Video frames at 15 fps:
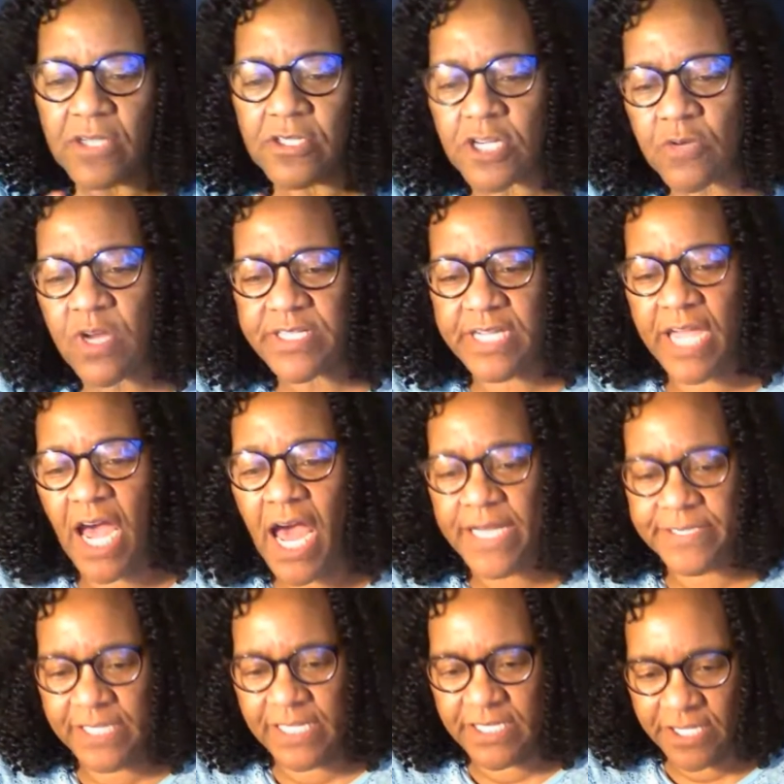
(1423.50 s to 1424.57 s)
Look what
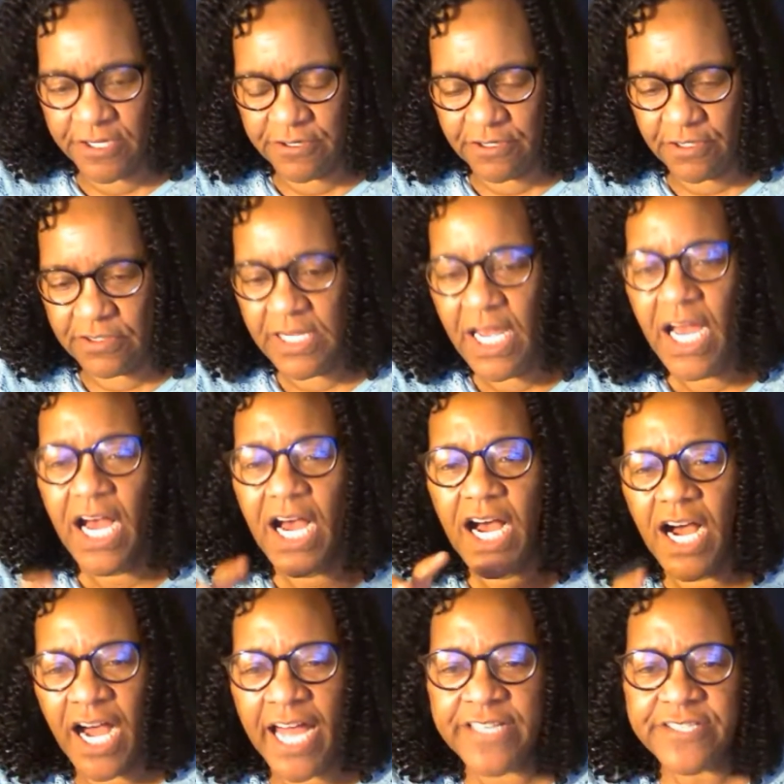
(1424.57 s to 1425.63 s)
God did here.
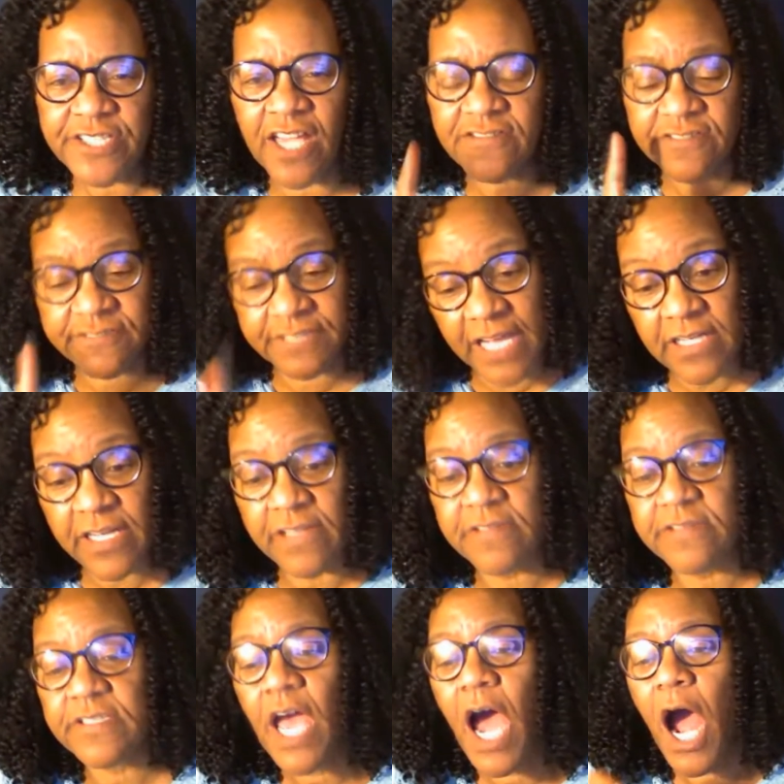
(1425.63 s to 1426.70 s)
Unjust
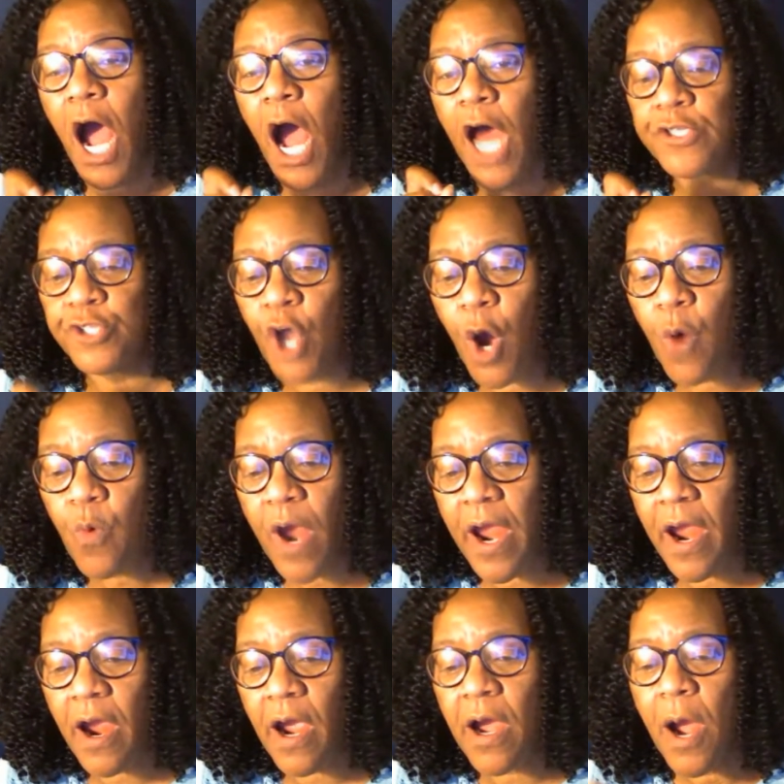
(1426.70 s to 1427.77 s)
dealings are
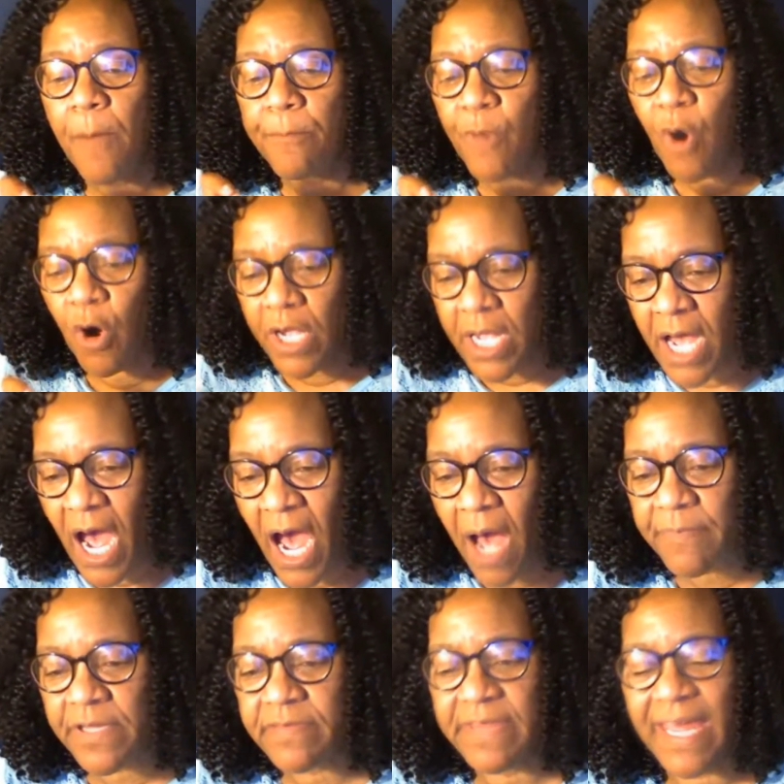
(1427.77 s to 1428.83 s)
nowhere more
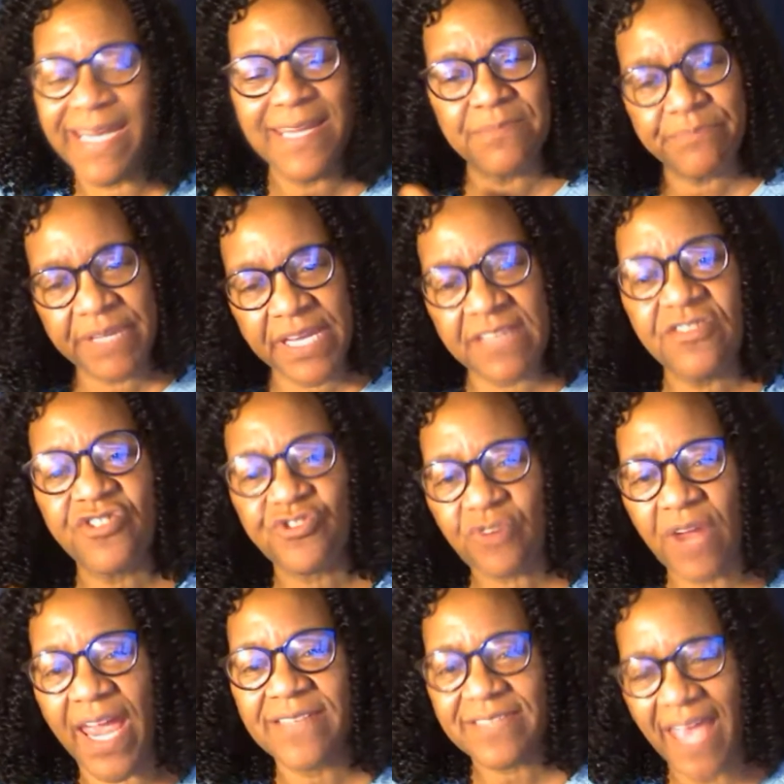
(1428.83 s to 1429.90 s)
common than in business
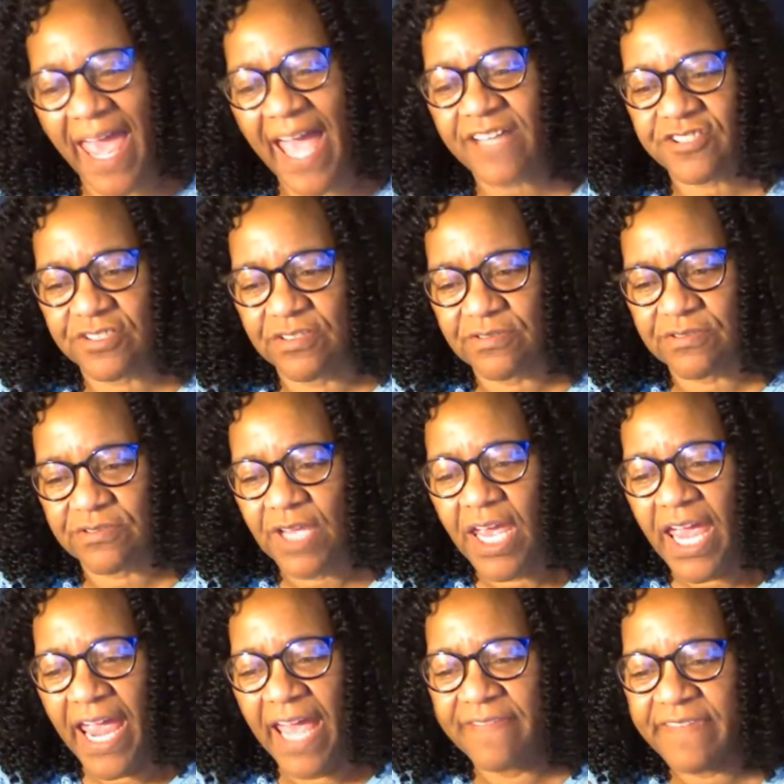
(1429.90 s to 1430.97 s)
transactions,
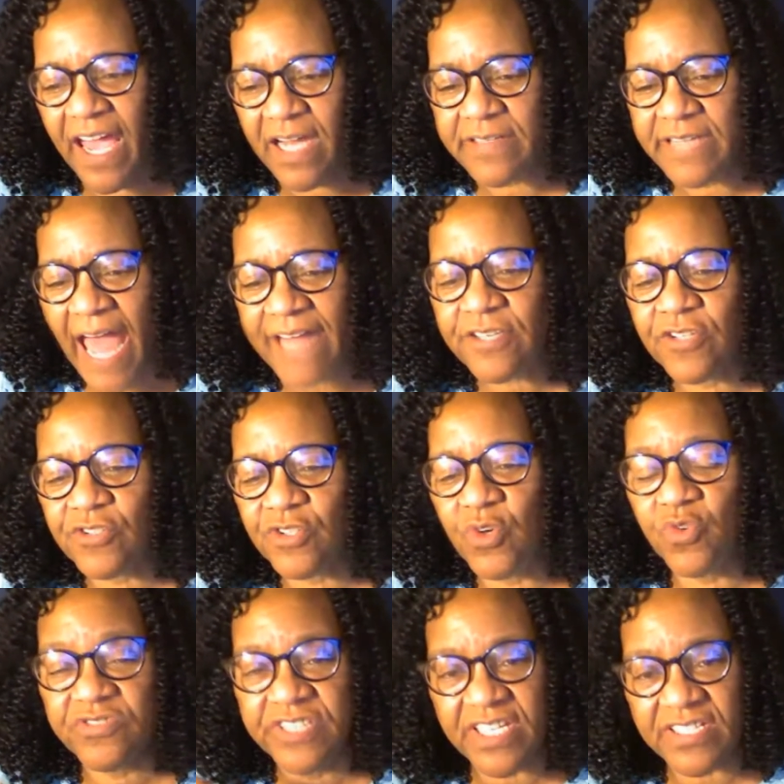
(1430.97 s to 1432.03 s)
and they are not to
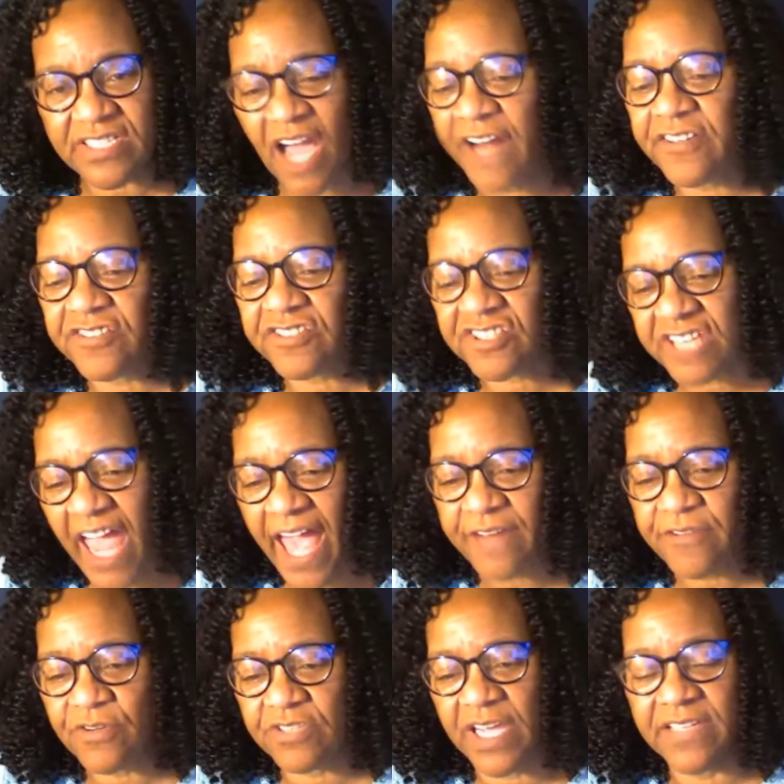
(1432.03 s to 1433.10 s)
use dishonest
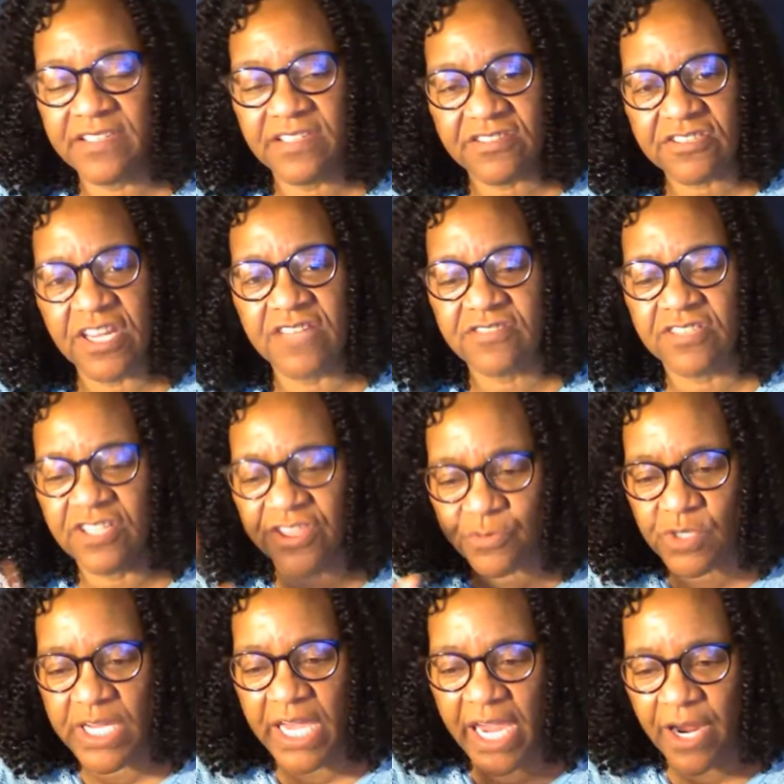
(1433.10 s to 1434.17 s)
standards in decision in
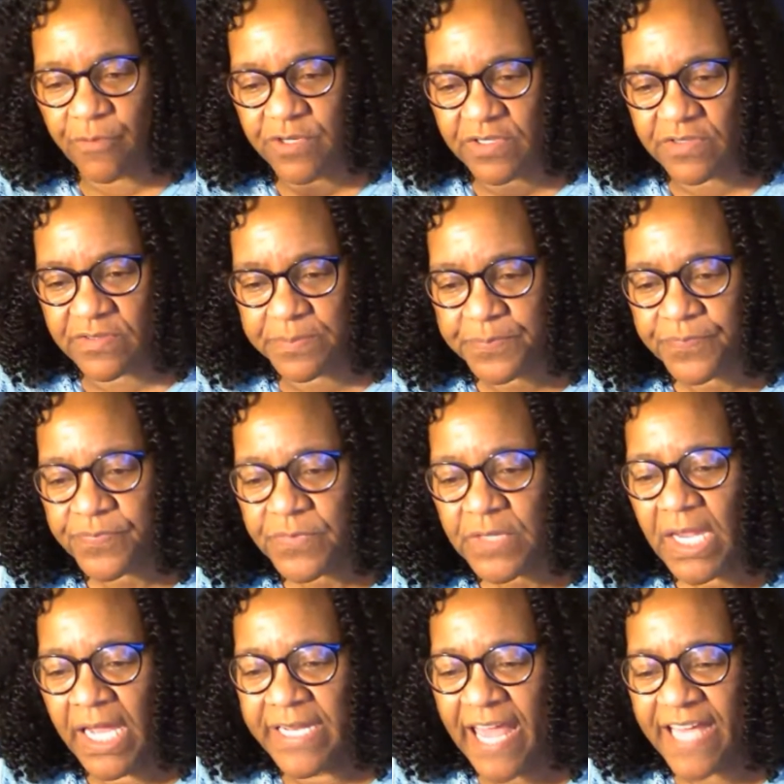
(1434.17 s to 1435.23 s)
three areas.
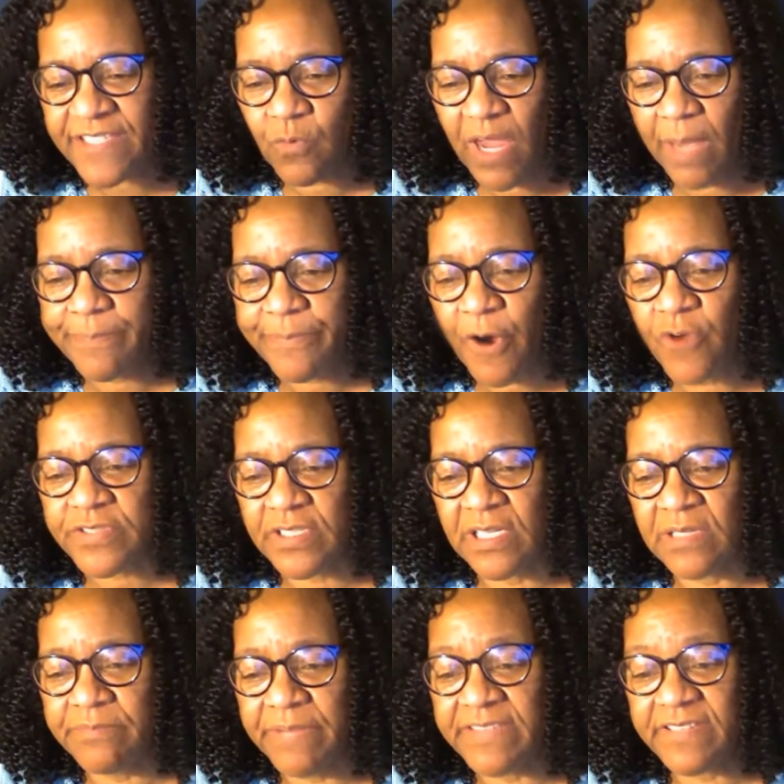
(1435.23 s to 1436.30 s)
And that's where a person
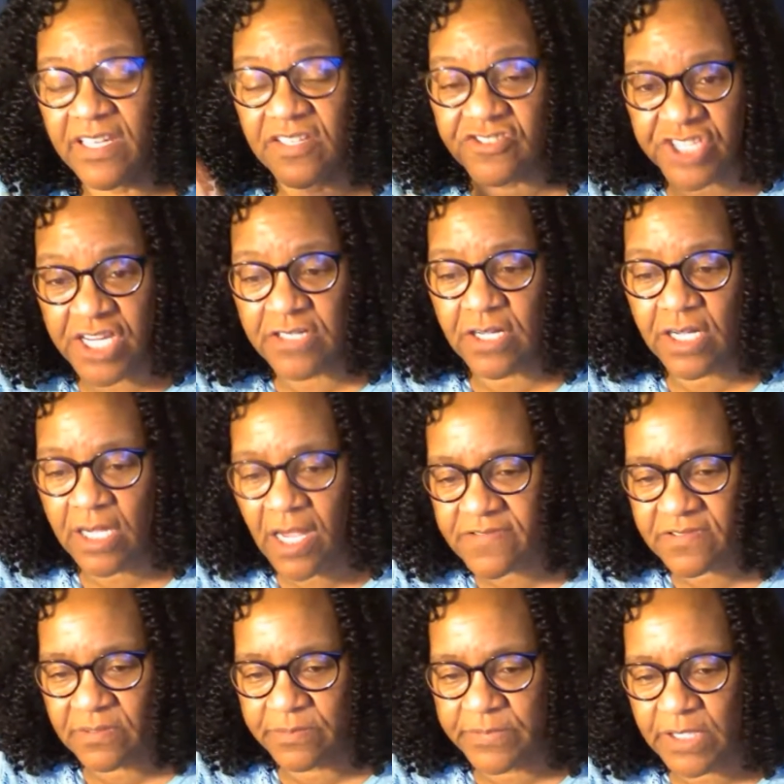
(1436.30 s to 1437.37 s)
in business can cheat a
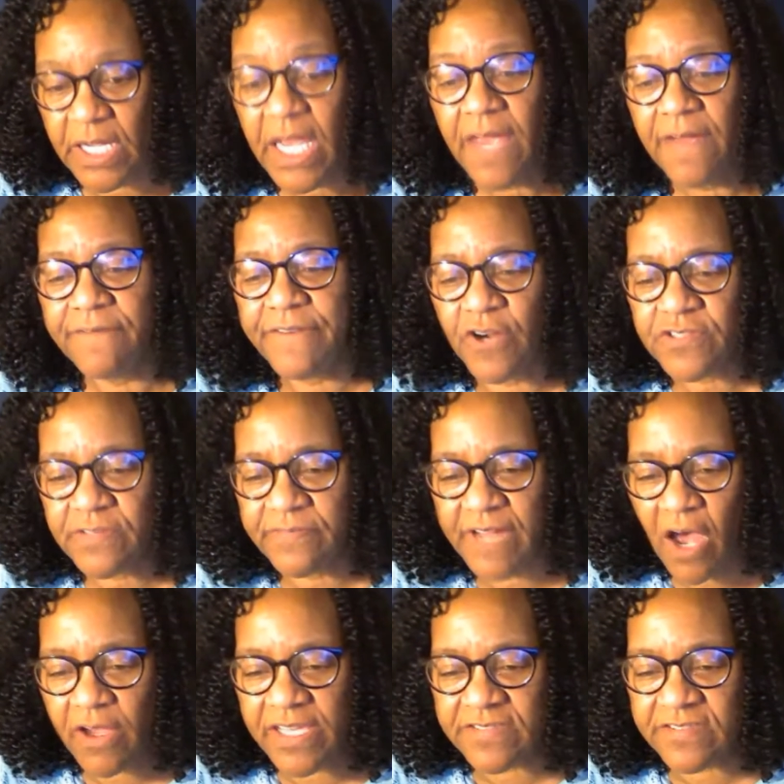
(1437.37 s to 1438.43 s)
customer. First of
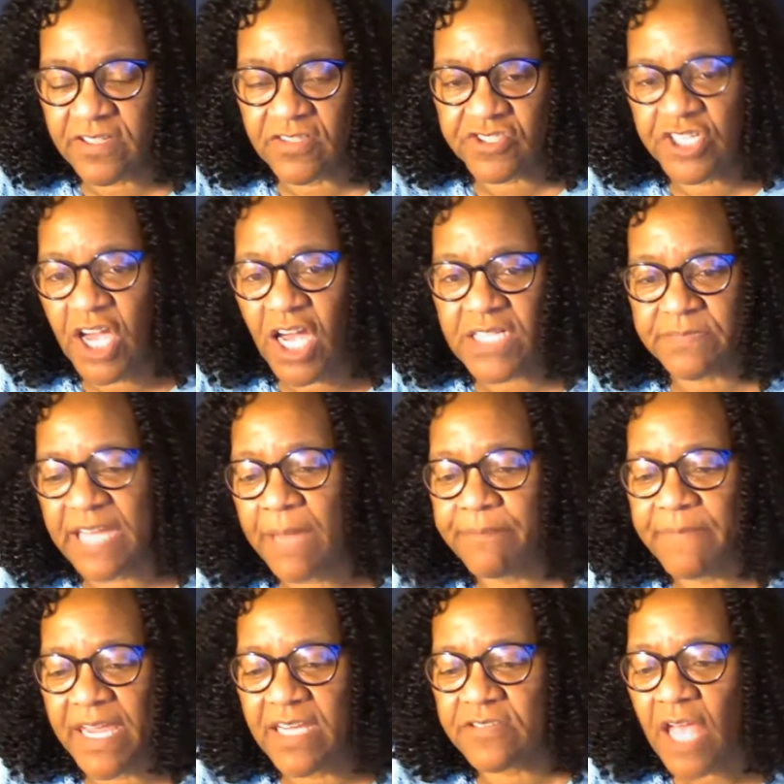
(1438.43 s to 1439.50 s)
all, it's in judgment. That
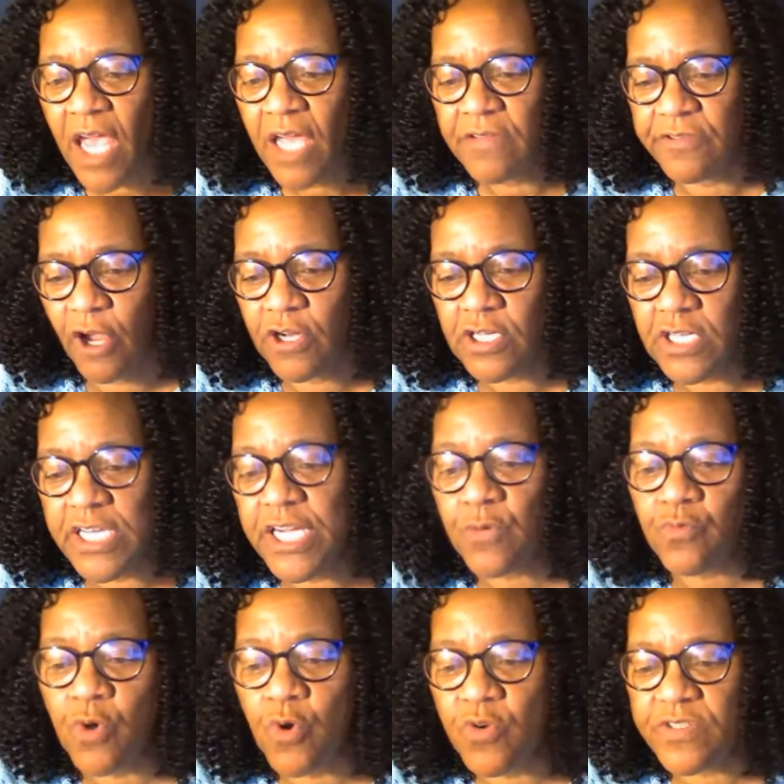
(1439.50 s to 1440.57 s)
means their legal
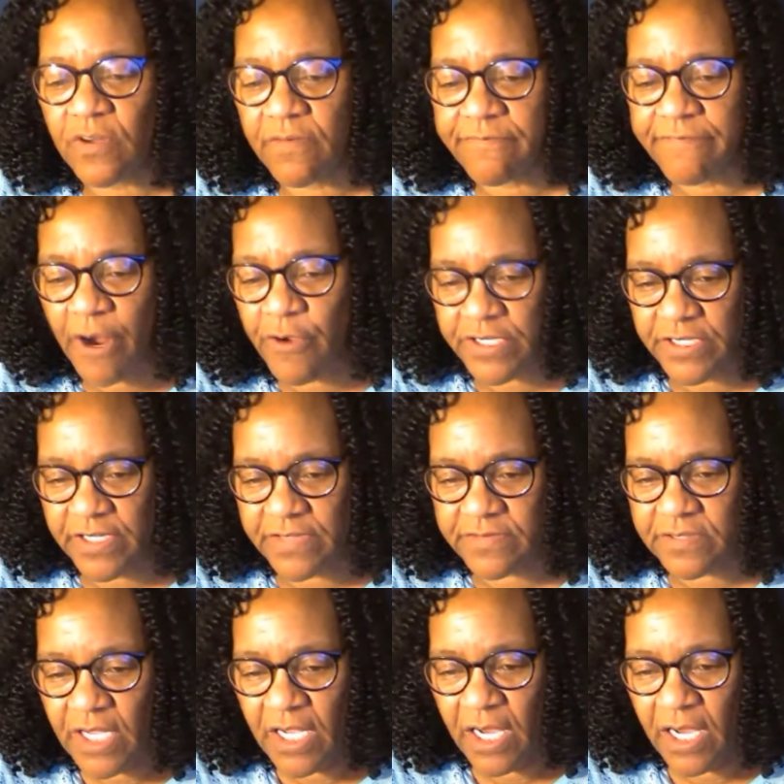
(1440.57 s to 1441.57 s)
rulings or verdicts.